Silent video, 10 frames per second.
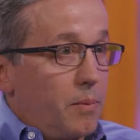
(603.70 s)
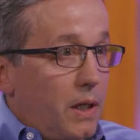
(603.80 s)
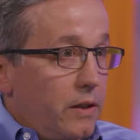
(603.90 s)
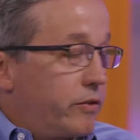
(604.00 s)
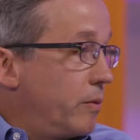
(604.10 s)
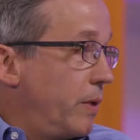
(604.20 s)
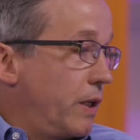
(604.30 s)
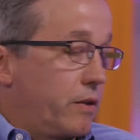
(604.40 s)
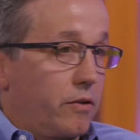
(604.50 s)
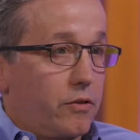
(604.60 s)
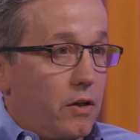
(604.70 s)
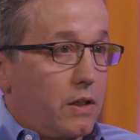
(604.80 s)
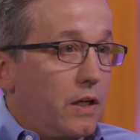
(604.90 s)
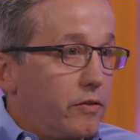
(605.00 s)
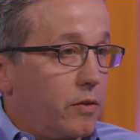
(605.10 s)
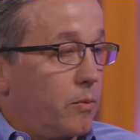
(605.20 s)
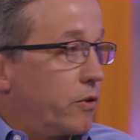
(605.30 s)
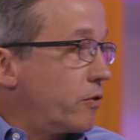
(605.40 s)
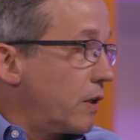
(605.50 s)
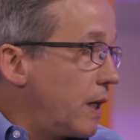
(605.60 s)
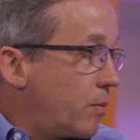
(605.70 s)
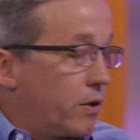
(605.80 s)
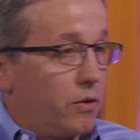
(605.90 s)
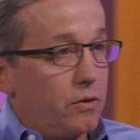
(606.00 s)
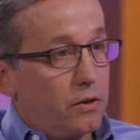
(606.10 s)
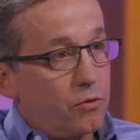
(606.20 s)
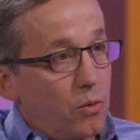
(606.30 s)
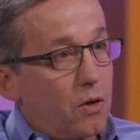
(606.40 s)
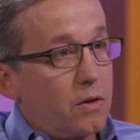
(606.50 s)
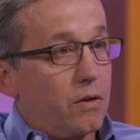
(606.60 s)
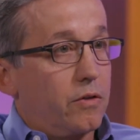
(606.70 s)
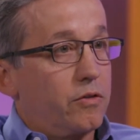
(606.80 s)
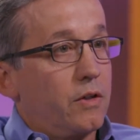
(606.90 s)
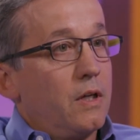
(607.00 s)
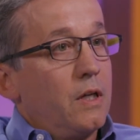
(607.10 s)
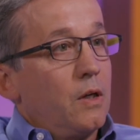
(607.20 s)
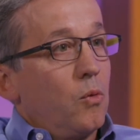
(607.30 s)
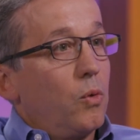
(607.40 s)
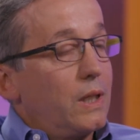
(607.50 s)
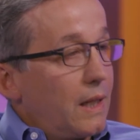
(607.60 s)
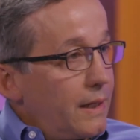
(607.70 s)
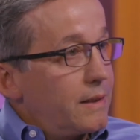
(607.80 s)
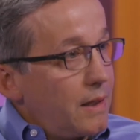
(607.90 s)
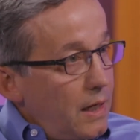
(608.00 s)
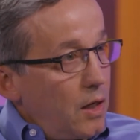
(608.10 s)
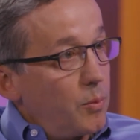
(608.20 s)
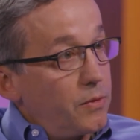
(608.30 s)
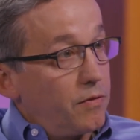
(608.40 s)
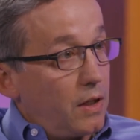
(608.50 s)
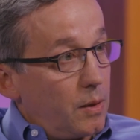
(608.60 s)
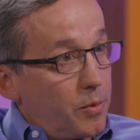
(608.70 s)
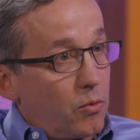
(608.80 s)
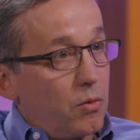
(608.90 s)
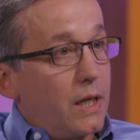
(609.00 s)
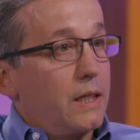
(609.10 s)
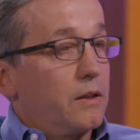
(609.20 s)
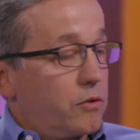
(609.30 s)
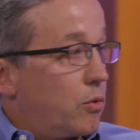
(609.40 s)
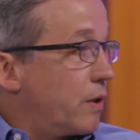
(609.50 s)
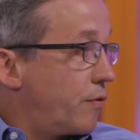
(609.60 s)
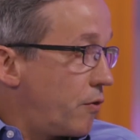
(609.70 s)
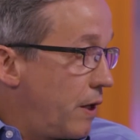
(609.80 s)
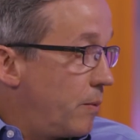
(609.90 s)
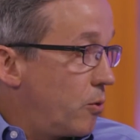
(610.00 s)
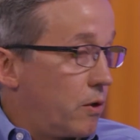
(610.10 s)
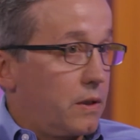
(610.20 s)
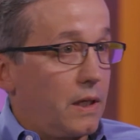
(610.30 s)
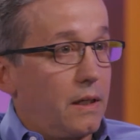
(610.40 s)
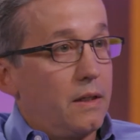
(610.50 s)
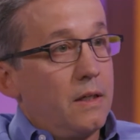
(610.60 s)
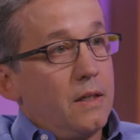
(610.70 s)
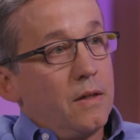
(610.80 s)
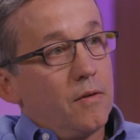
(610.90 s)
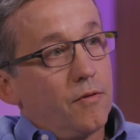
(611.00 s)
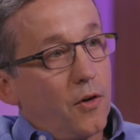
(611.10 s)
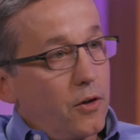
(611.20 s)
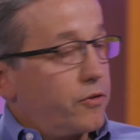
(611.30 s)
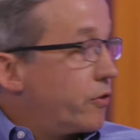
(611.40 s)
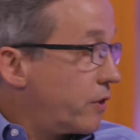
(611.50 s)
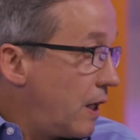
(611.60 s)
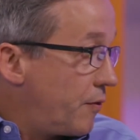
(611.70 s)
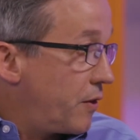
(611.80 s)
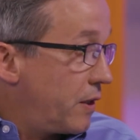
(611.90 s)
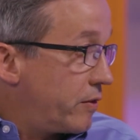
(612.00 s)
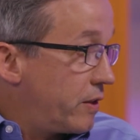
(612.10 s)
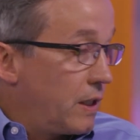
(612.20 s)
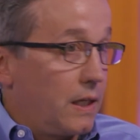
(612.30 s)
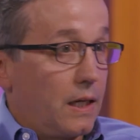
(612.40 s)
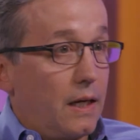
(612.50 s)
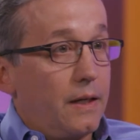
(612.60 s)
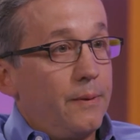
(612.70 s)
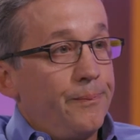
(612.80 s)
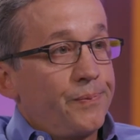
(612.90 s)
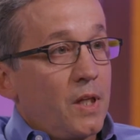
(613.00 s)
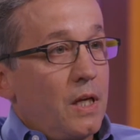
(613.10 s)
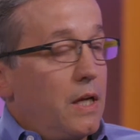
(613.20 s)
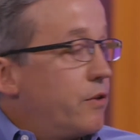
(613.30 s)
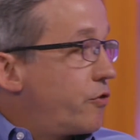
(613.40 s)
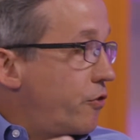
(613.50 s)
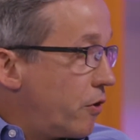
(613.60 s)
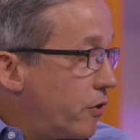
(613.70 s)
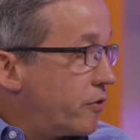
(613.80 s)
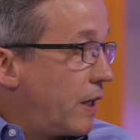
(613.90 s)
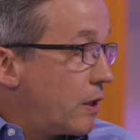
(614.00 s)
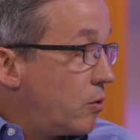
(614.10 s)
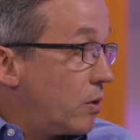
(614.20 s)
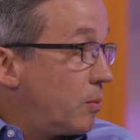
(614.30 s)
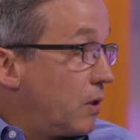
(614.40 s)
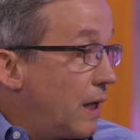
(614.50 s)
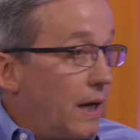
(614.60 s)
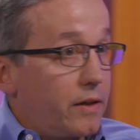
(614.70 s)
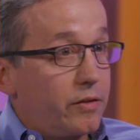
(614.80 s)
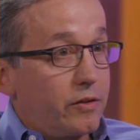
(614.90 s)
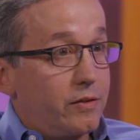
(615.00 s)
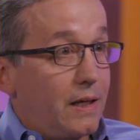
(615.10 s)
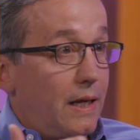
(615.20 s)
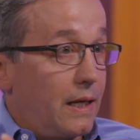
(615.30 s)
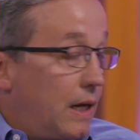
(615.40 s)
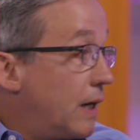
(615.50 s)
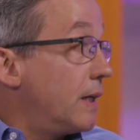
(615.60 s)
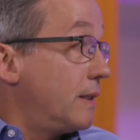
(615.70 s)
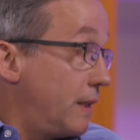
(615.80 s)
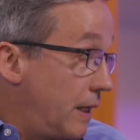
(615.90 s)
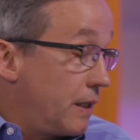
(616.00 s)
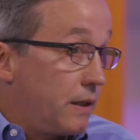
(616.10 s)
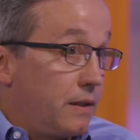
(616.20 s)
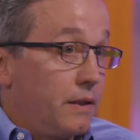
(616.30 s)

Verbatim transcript: policymakers, our customers, labor unions, workers. We'd like to help develop a regulatory framework that fosters confidence in AI, ensures equitable access to AI and data,